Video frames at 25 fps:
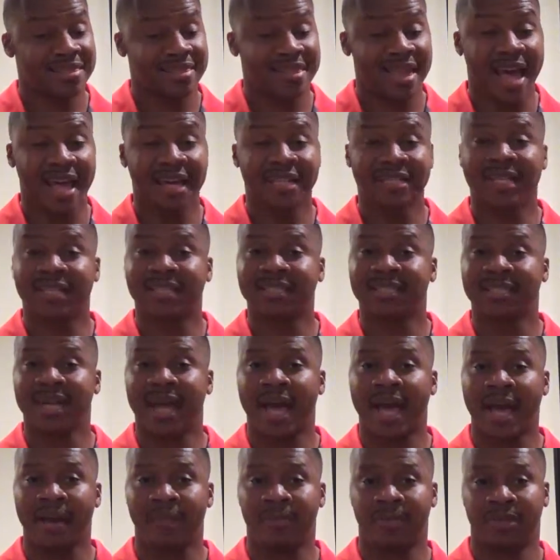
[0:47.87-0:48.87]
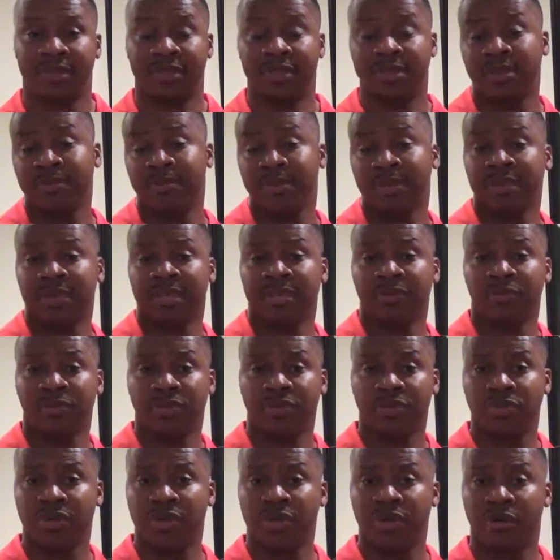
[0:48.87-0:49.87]
That doesn't happen. Typically,
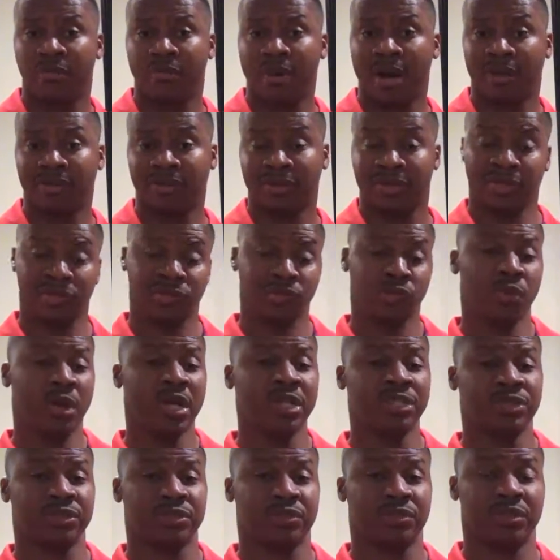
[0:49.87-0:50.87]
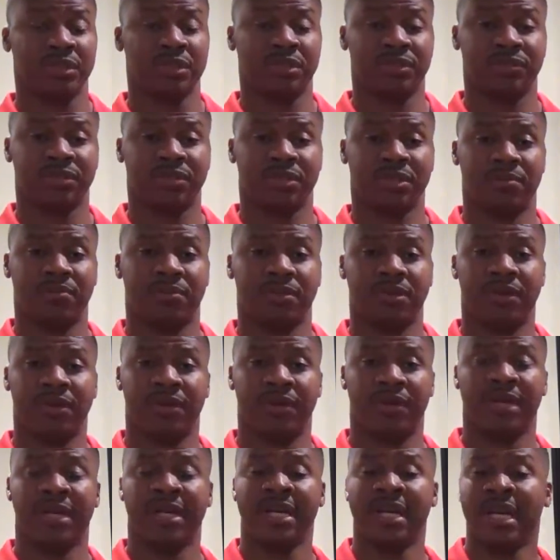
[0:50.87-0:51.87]
when you hear about situational leadership
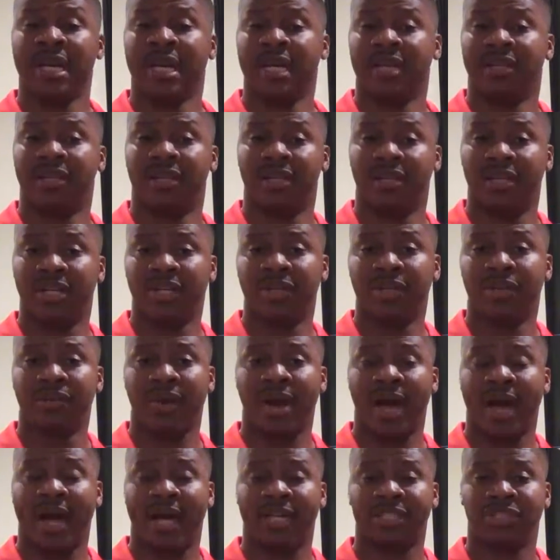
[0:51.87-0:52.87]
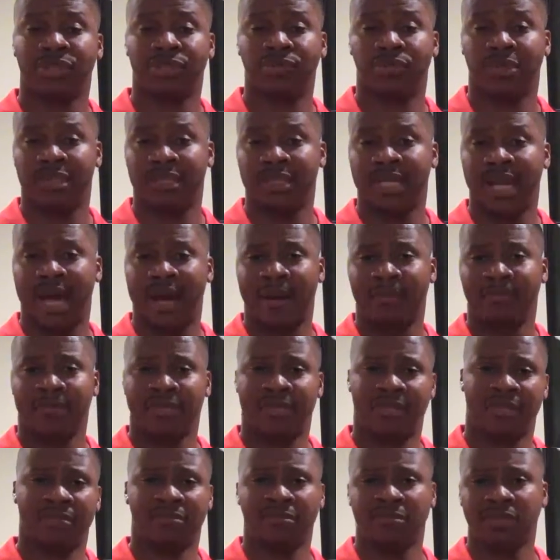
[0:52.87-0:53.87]
theory, the leader has to adapt
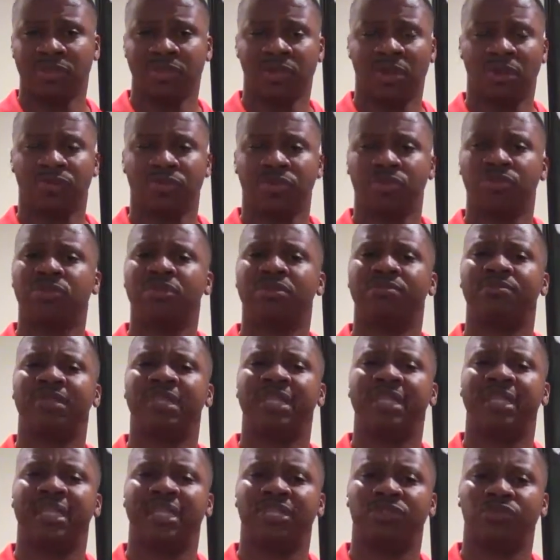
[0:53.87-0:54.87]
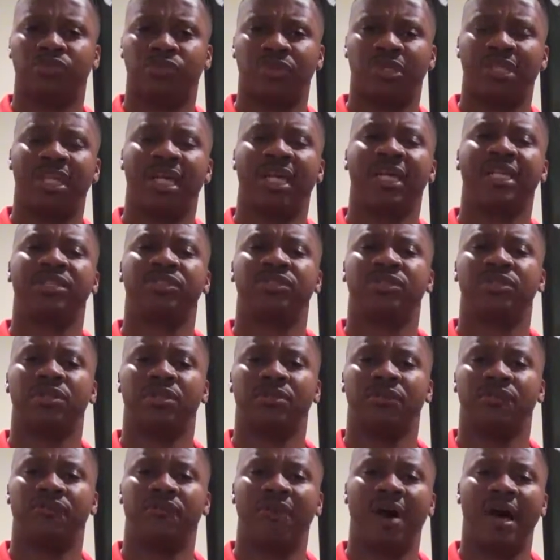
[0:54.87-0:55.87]
and, you know, do some things related to
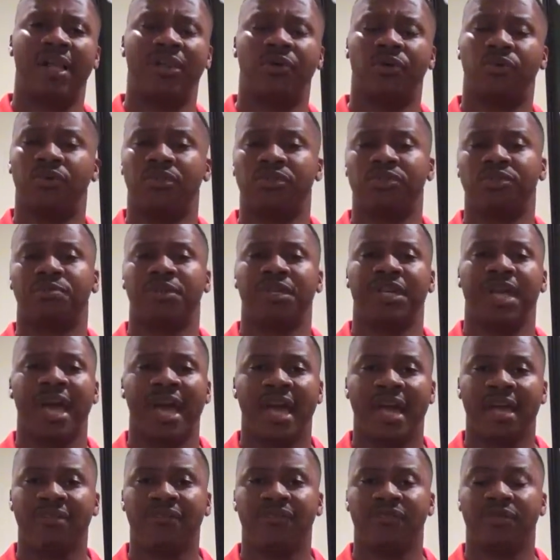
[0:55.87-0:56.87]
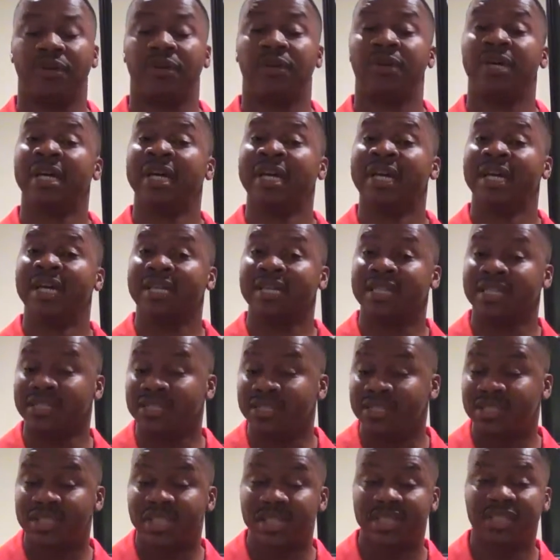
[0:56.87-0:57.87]
the follower's behavior.
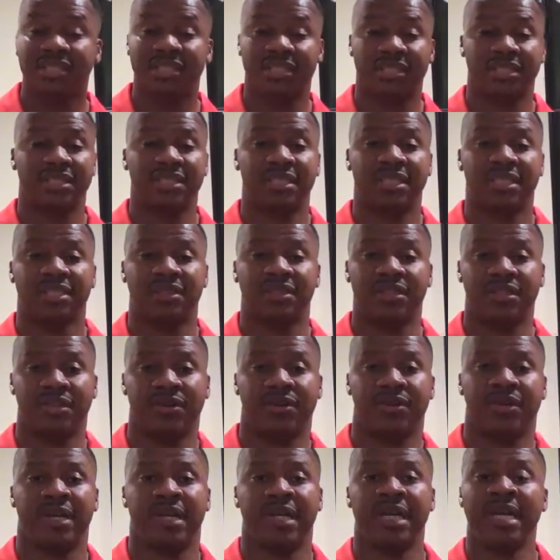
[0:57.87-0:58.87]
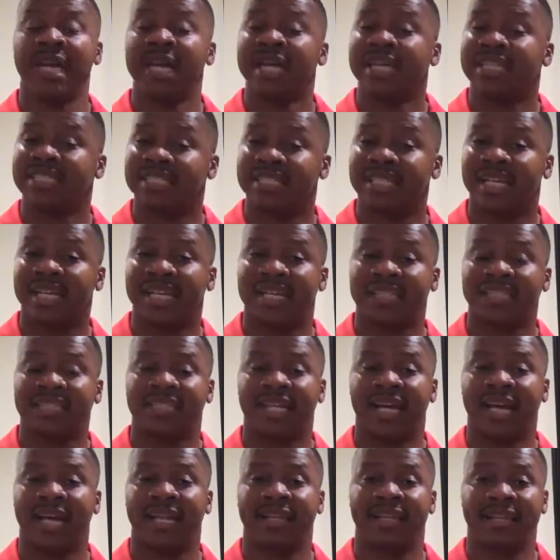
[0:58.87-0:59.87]
Contingency theory says
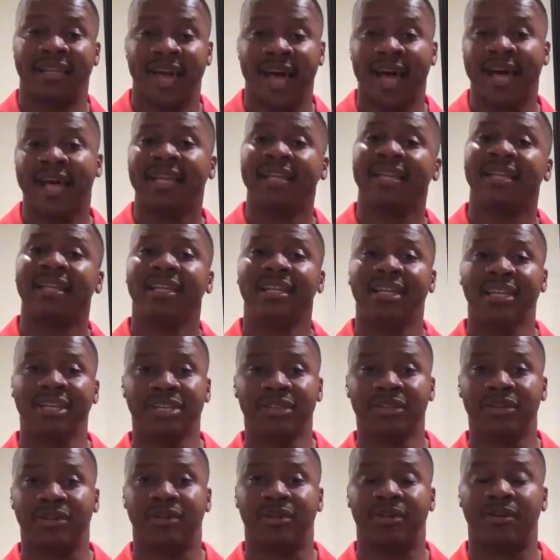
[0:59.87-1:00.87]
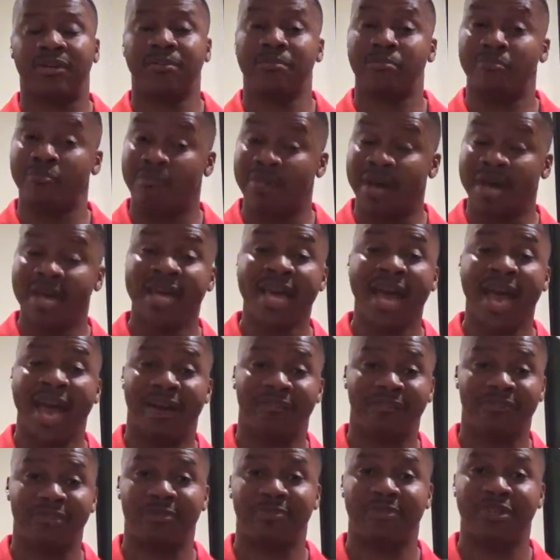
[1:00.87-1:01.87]
that that leader may
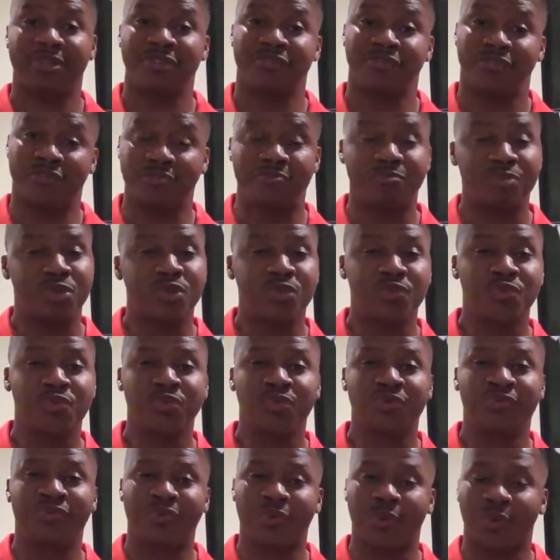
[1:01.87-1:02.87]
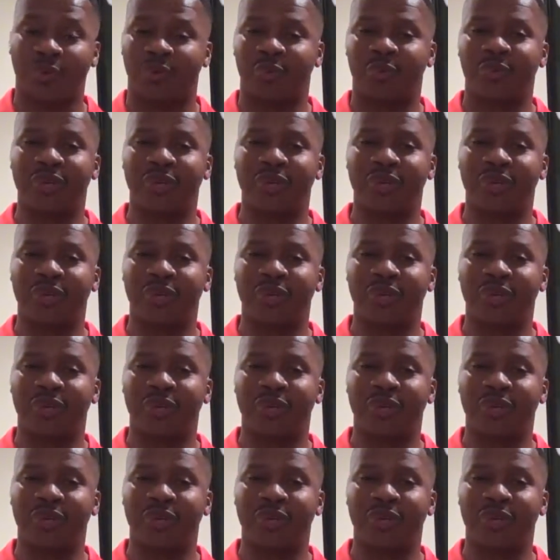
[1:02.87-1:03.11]
have to be removed or